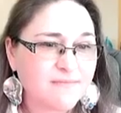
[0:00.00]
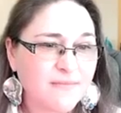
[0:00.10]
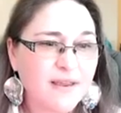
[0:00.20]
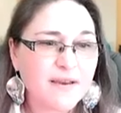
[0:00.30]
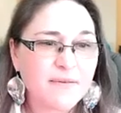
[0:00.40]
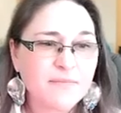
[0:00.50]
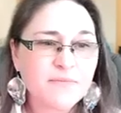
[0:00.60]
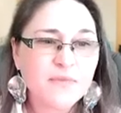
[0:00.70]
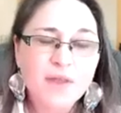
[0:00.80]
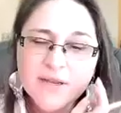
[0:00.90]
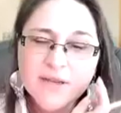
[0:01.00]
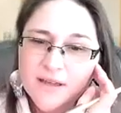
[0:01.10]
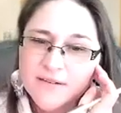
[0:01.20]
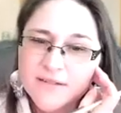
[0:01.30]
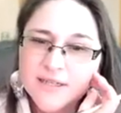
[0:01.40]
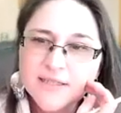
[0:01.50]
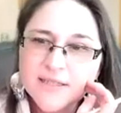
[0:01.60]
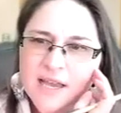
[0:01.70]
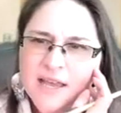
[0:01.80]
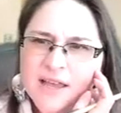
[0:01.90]
Yeah, no, that makes a lot of sense.
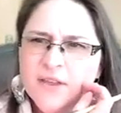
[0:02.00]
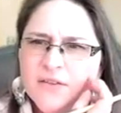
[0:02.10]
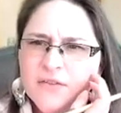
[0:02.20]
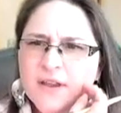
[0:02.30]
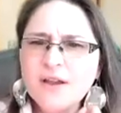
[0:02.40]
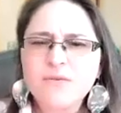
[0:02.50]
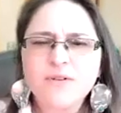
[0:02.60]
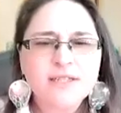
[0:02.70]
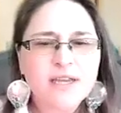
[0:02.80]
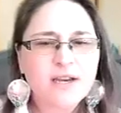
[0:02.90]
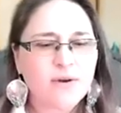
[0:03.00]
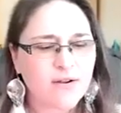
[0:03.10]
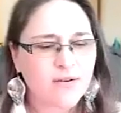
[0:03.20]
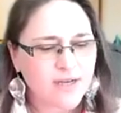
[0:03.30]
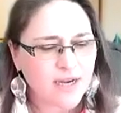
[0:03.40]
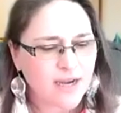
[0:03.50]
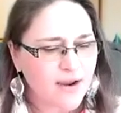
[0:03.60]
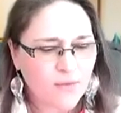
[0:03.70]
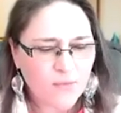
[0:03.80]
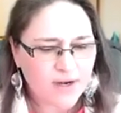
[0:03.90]
The other thing I will say around,
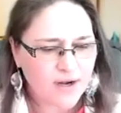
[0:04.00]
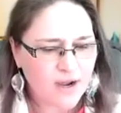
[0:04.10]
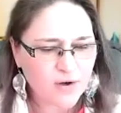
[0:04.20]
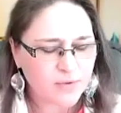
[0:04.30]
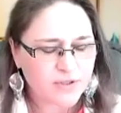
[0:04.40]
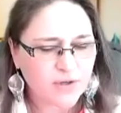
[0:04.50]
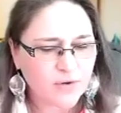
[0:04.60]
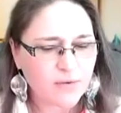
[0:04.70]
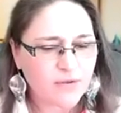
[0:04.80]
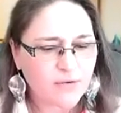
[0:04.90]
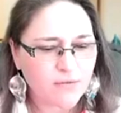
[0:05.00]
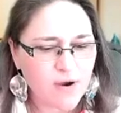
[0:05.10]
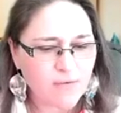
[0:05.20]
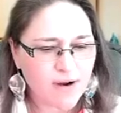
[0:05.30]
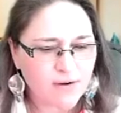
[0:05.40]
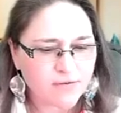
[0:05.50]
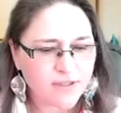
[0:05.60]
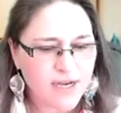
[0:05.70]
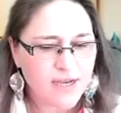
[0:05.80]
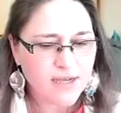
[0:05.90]
I 100% agree with you around
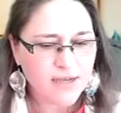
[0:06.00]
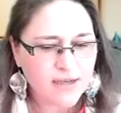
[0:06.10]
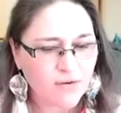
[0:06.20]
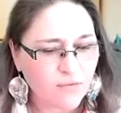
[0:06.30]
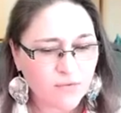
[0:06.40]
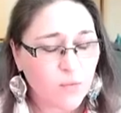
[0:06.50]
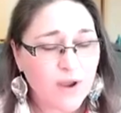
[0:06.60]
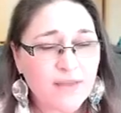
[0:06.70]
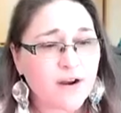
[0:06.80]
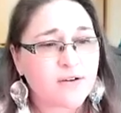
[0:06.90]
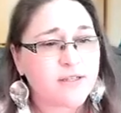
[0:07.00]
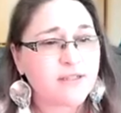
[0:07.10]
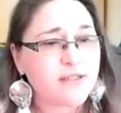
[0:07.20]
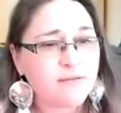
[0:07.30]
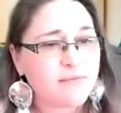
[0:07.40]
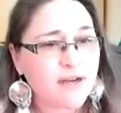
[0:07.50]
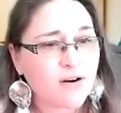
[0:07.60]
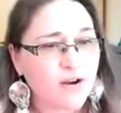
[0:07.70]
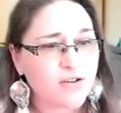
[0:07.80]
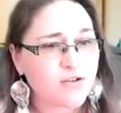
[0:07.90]
the way that our system and
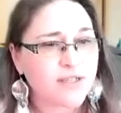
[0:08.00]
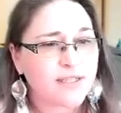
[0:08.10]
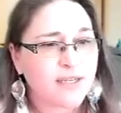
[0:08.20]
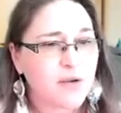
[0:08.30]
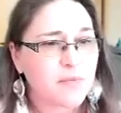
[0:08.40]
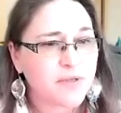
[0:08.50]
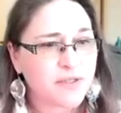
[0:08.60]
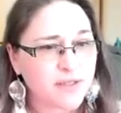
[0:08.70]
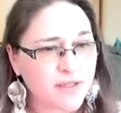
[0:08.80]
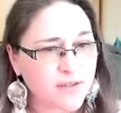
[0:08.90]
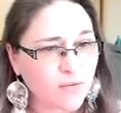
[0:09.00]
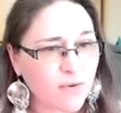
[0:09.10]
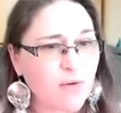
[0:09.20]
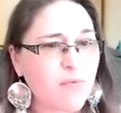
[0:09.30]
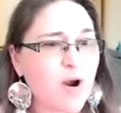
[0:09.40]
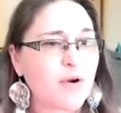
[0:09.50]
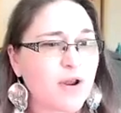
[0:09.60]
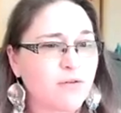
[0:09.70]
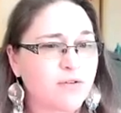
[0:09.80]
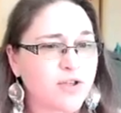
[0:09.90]
our country is set up is around property
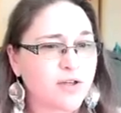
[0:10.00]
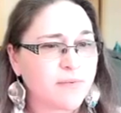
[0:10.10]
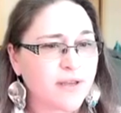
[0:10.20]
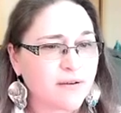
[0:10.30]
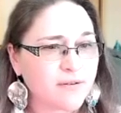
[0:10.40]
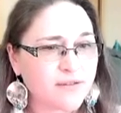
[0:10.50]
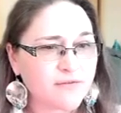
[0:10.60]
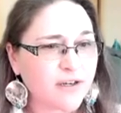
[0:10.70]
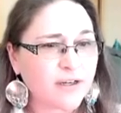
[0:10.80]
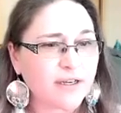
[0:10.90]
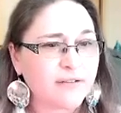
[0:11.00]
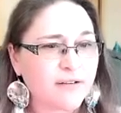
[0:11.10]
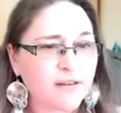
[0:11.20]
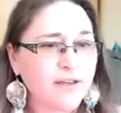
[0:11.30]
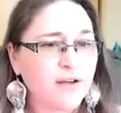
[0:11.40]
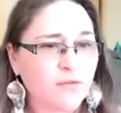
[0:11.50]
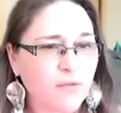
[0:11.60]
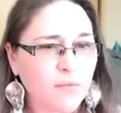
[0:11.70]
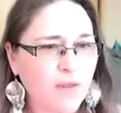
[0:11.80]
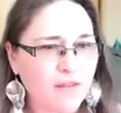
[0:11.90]
ownership. That was very clear
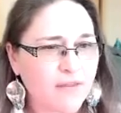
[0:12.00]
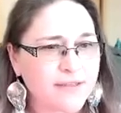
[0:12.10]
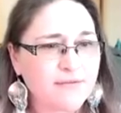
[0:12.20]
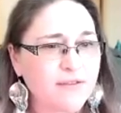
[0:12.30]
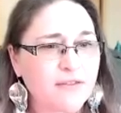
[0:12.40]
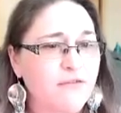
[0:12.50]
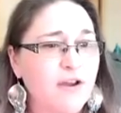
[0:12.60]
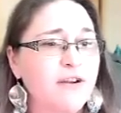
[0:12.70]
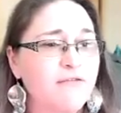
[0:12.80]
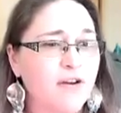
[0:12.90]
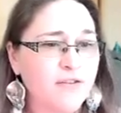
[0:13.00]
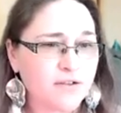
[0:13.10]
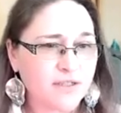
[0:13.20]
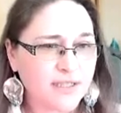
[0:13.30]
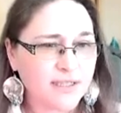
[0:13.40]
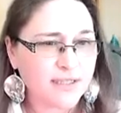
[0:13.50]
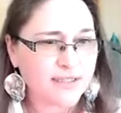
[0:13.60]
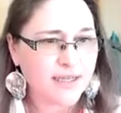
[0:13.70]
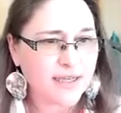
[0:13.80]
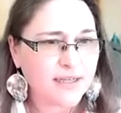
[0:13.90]
from a lot of things, even that the founding fathers did and
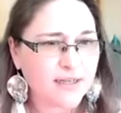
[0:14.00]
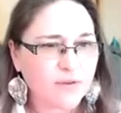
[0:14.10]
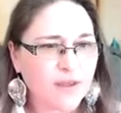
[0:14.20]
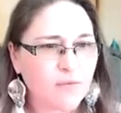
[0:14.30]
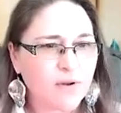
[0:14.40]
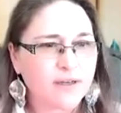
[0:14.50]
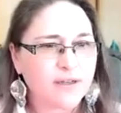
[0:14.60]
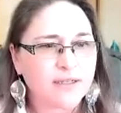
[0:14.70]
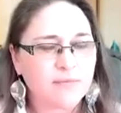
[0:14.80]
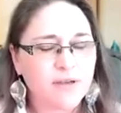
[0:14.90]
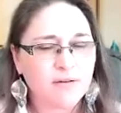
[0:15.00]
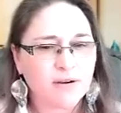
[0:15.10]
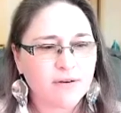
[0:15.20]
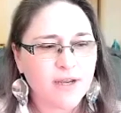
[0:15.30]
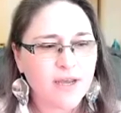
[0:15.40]
said, and what they wanted that to be around.